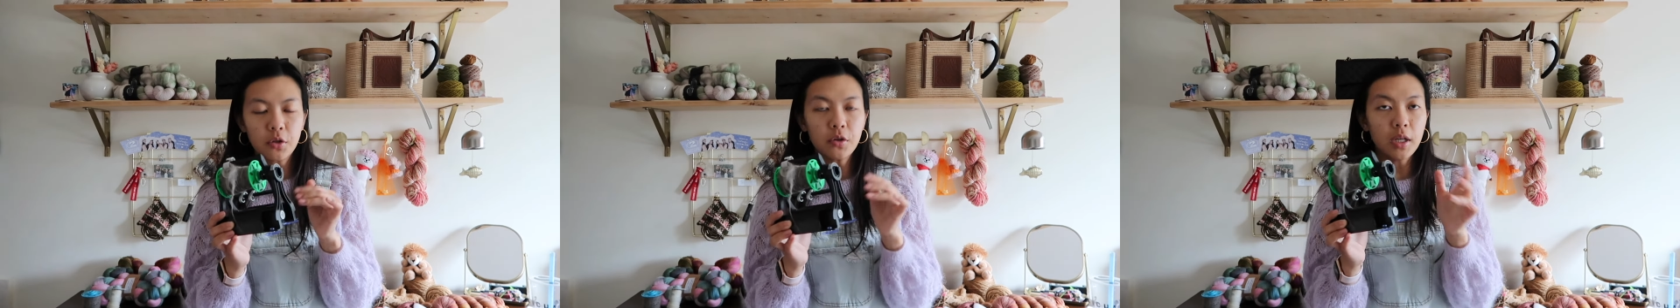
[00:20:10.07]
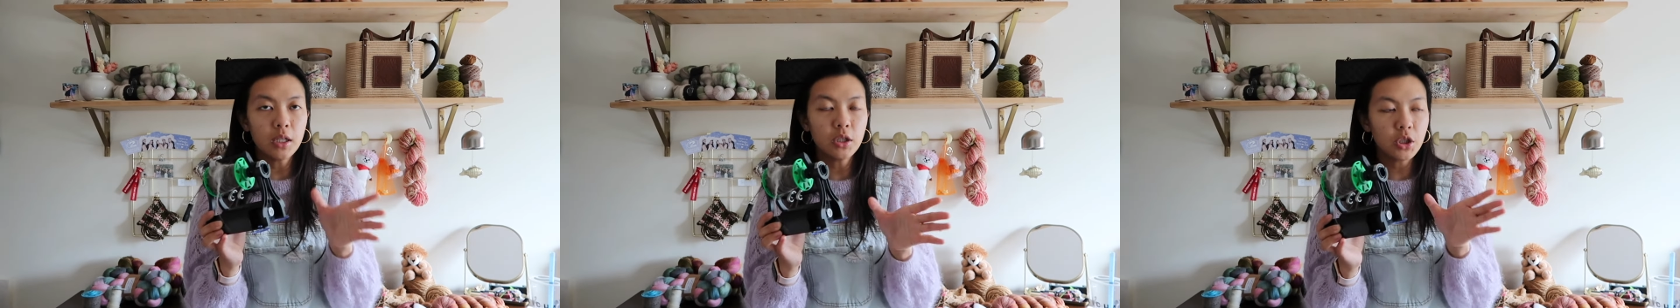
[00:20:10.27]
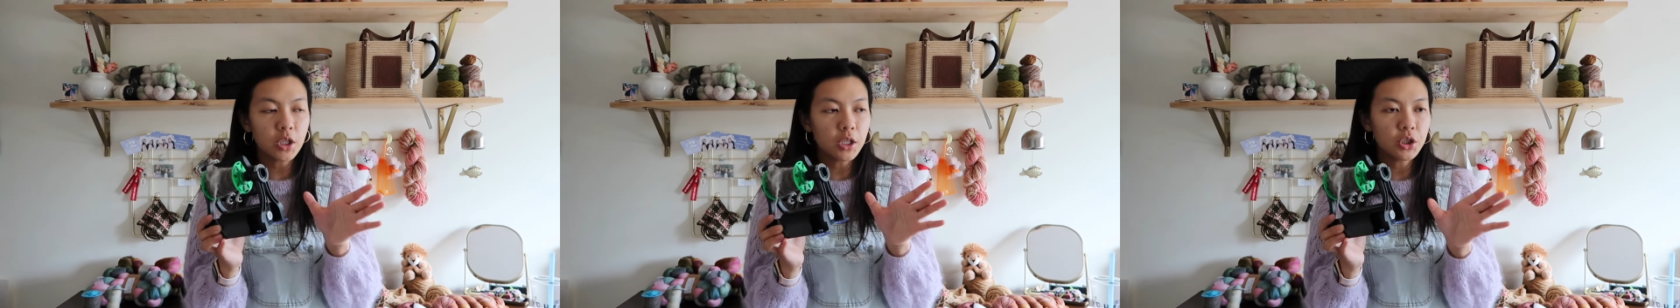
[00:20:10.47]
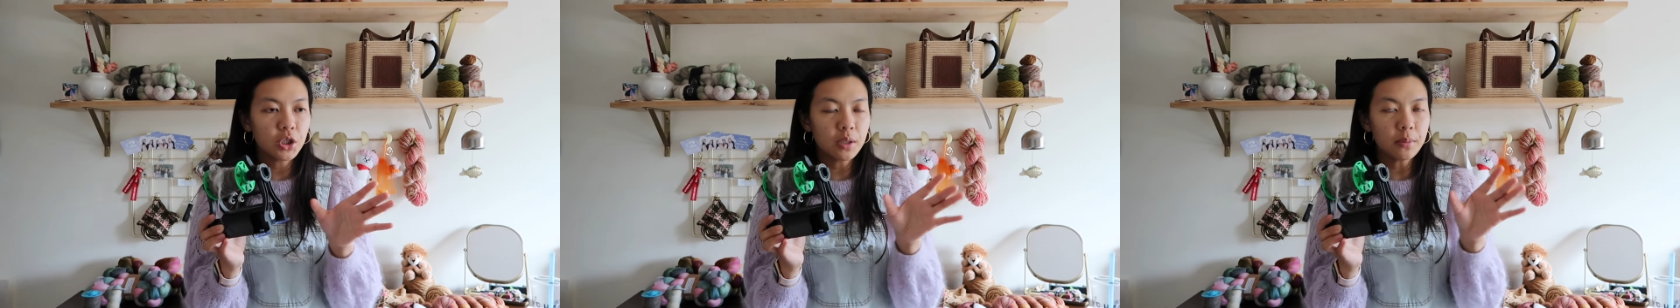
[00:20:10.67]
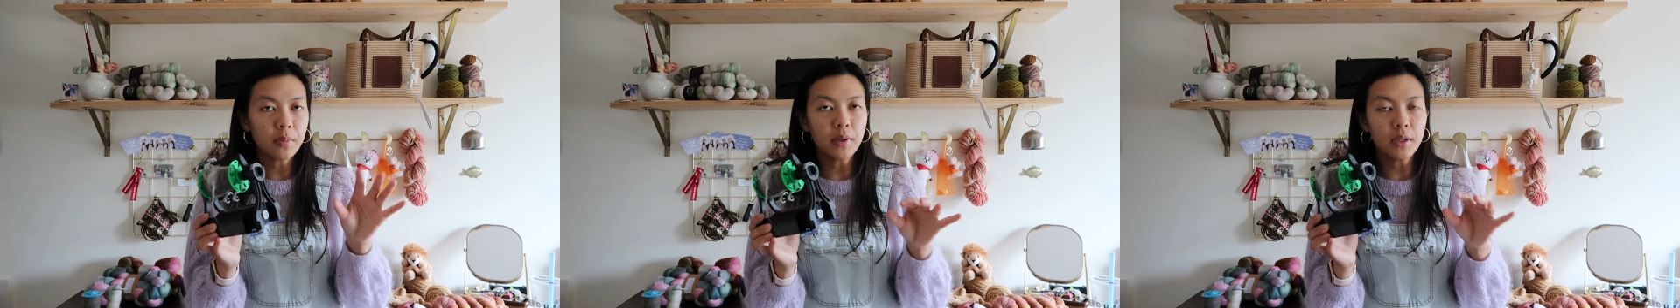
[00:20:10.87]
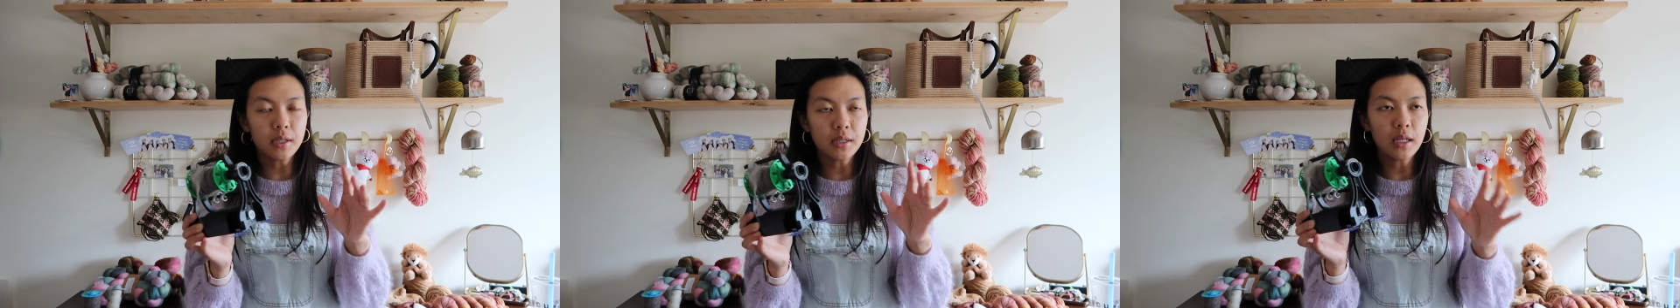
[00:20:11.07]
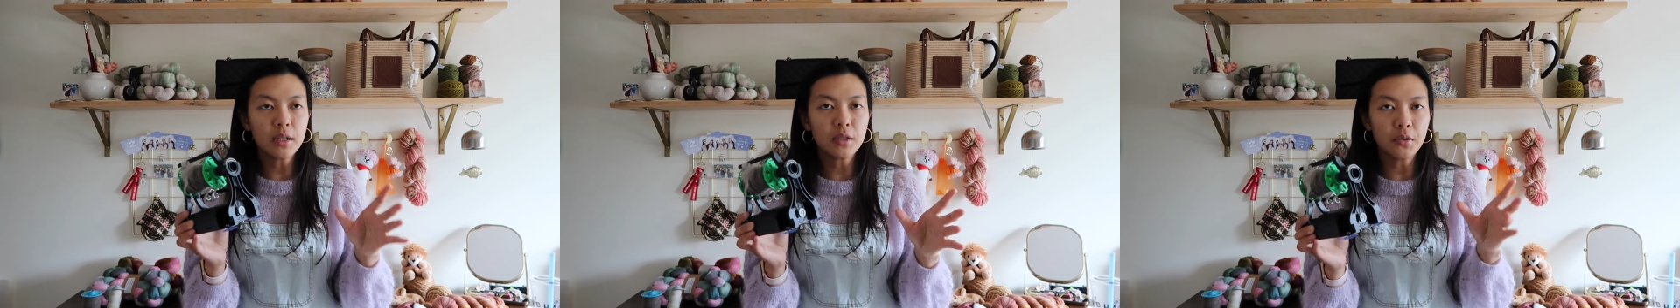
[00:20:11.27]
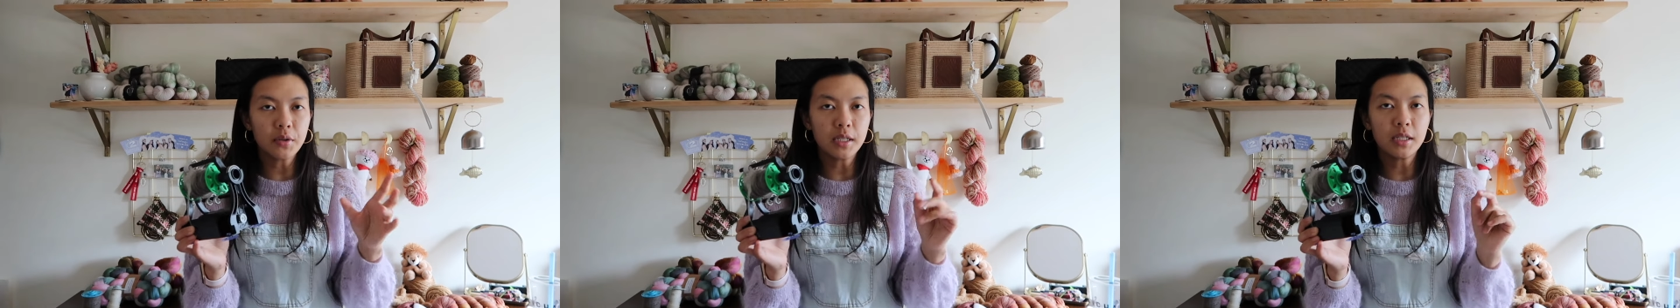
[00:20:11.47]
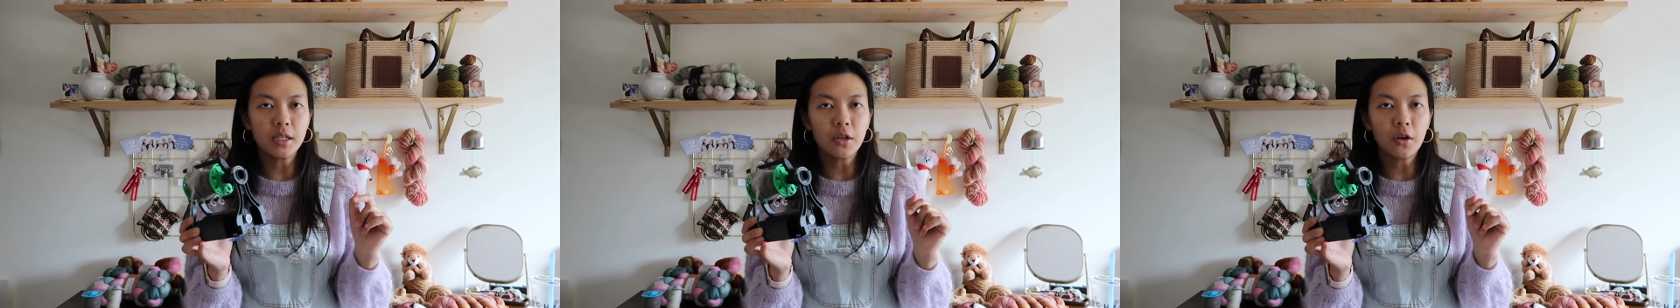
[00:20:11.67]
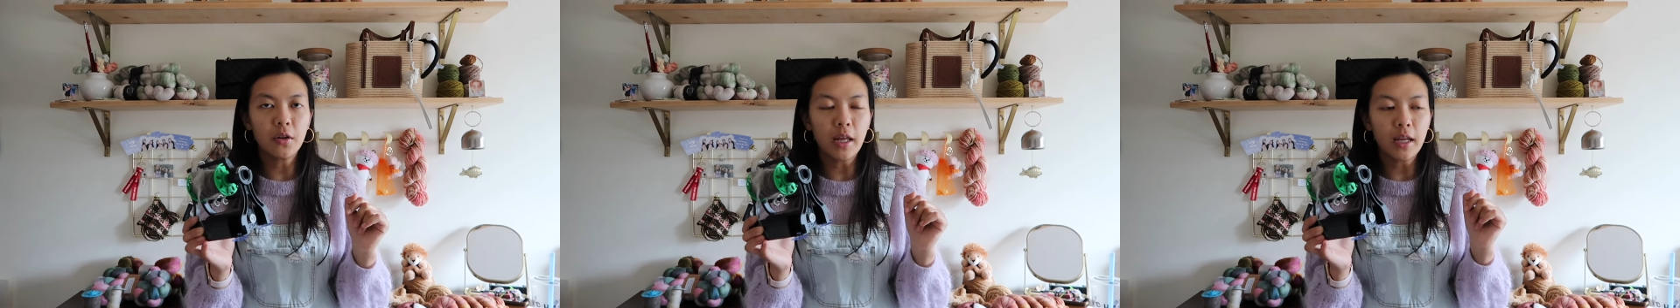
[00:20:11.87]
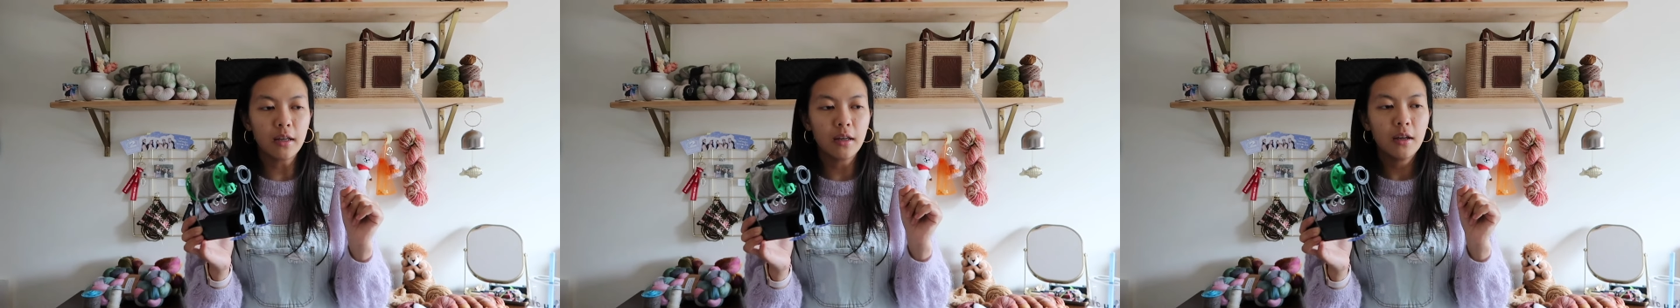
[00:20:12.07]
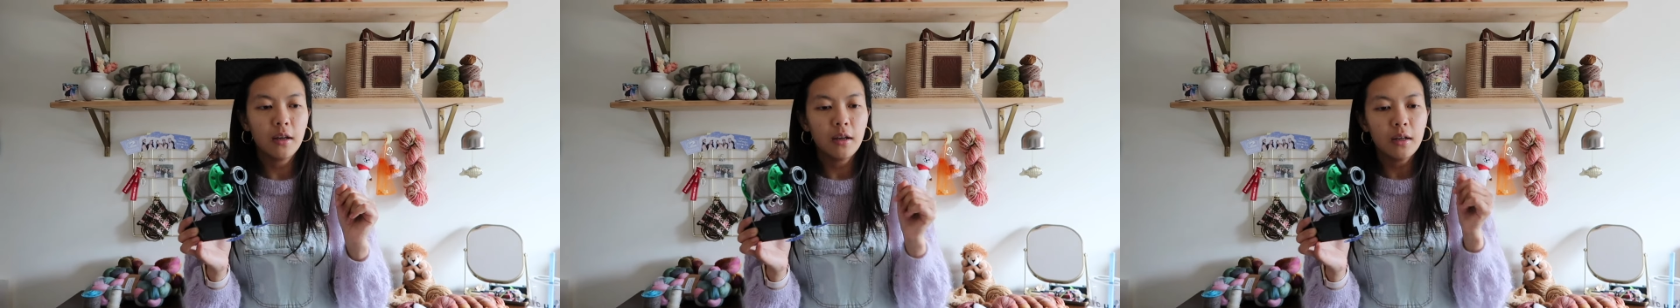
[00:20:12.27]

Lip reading: You can change it, but it's not so easy to go like